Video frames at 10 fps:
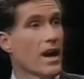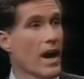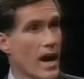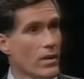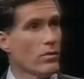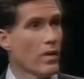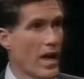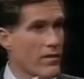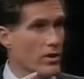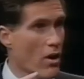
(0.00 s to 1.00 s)
I will
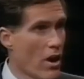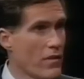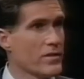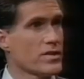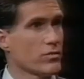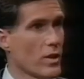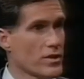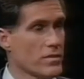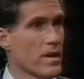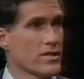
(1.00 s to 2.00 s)
have an office in
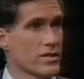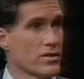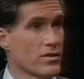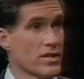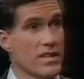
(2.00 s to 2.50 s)
Western Massachusetts.